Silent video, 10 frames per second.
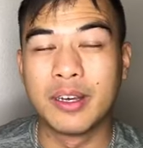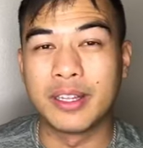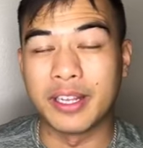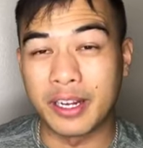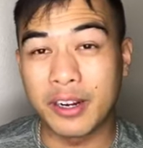
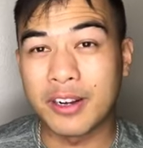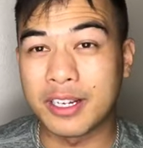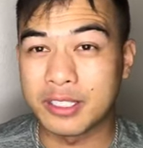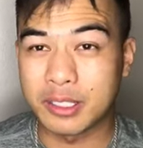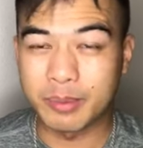the hair
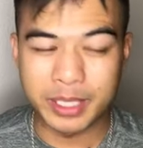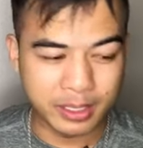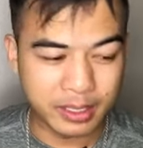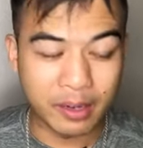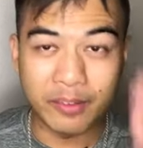loss is
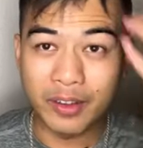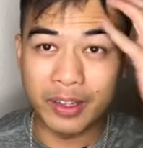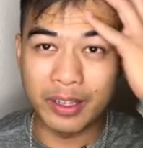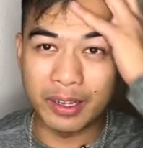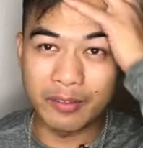because
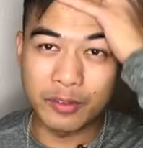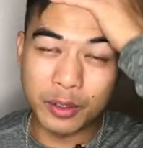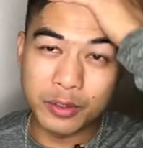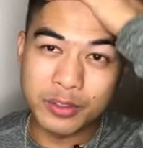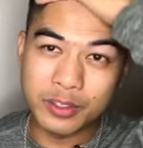I've
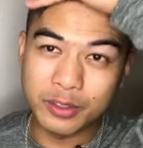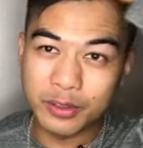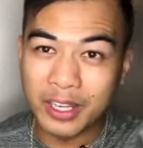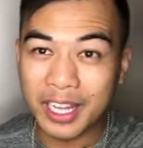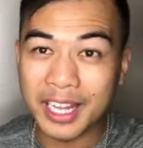grown
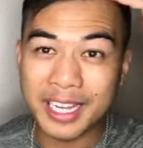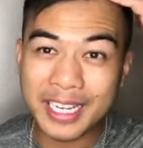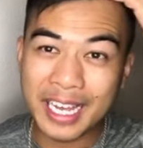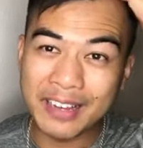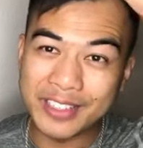to like
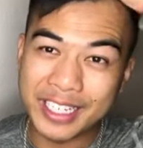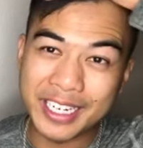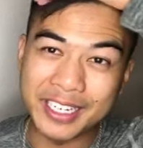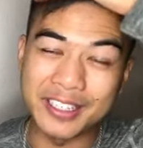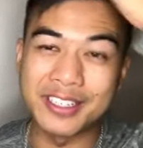having
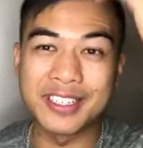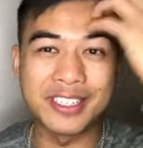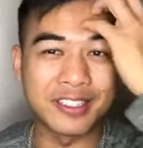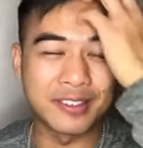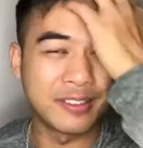hair,
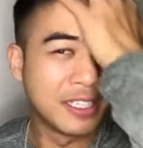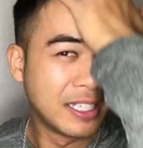you know,